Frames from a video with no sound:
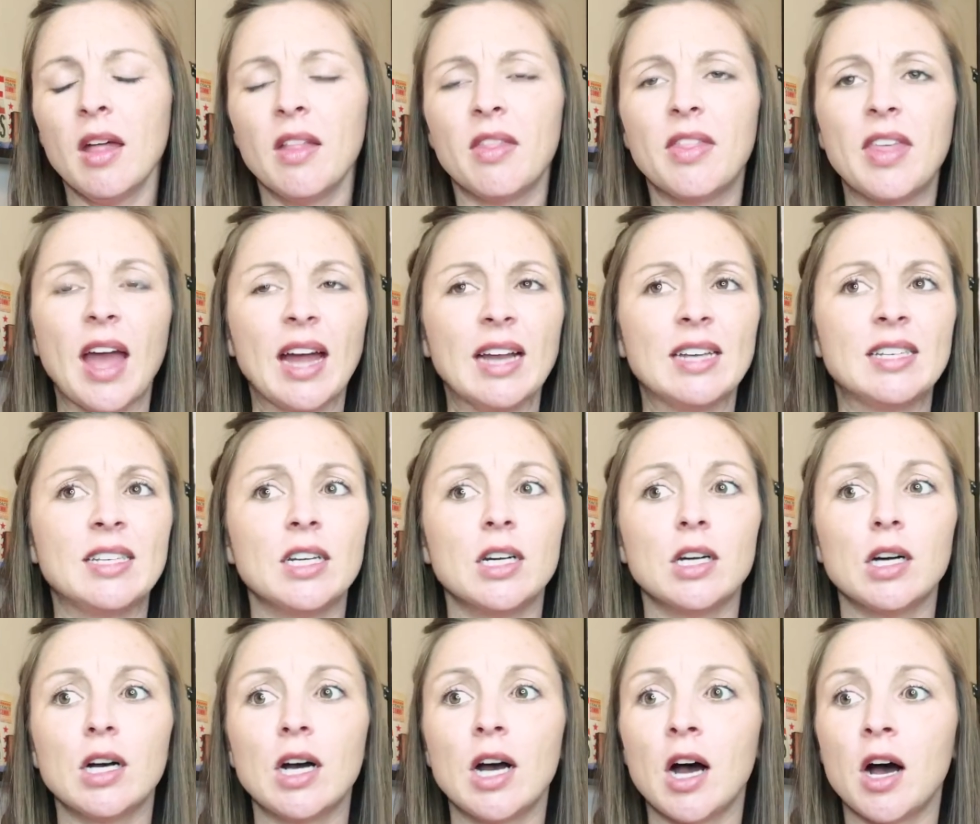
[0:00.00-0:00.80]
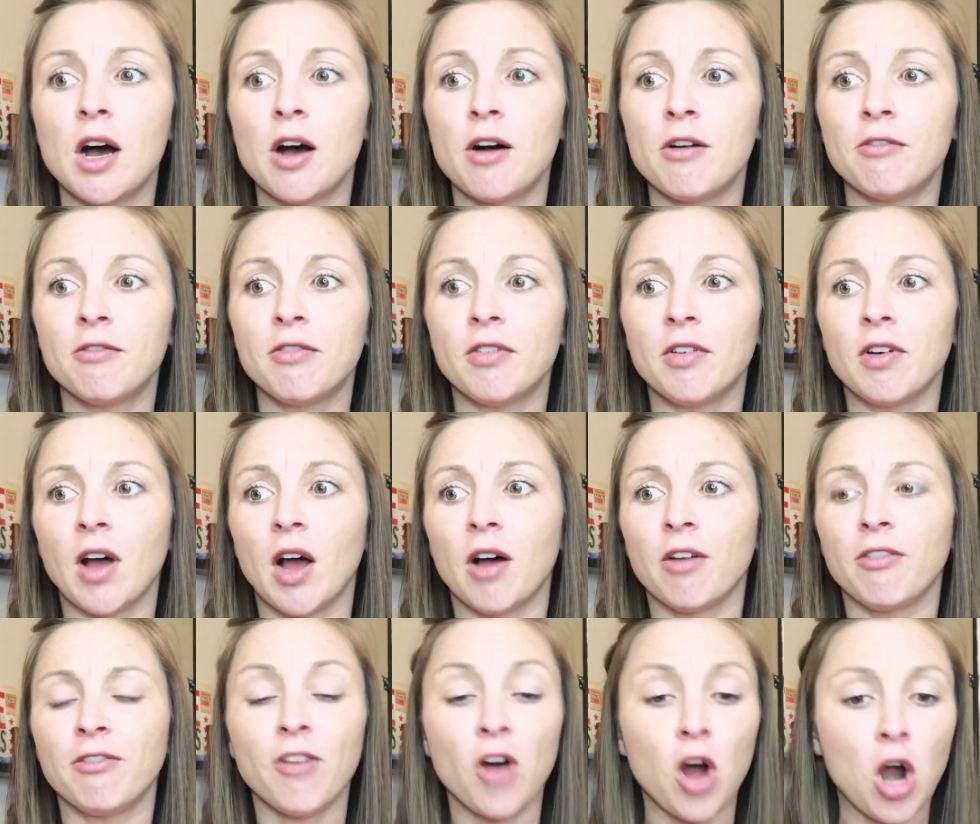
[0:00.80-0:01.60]
the idea of
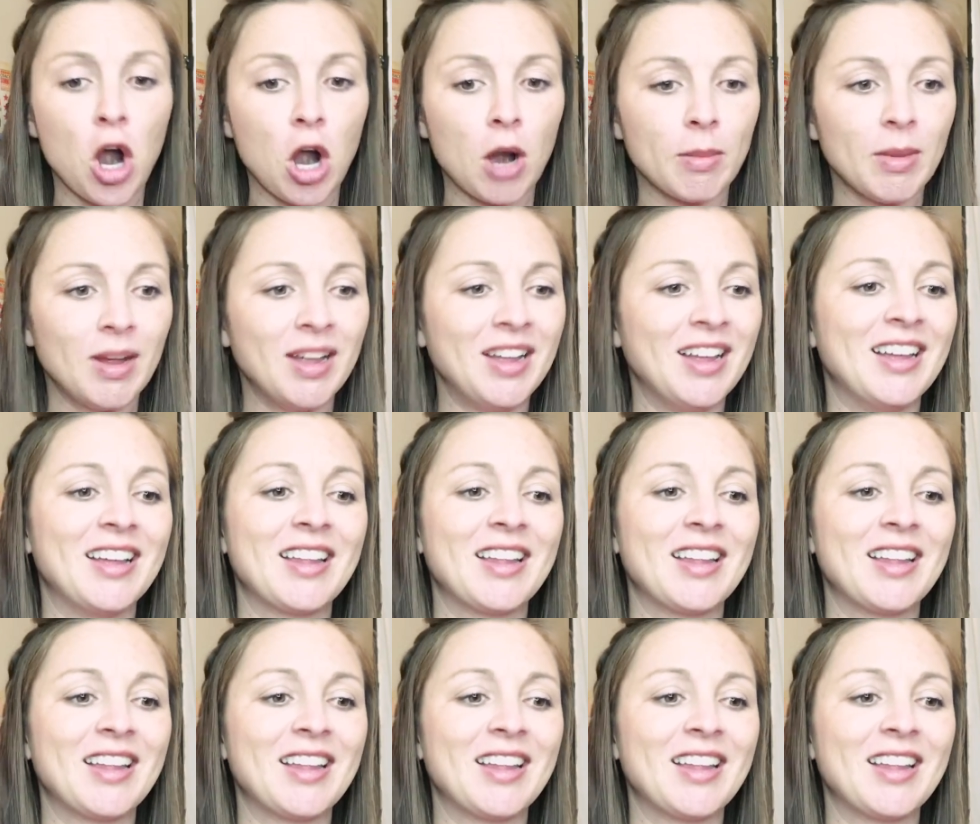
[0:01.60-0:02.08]
a farm,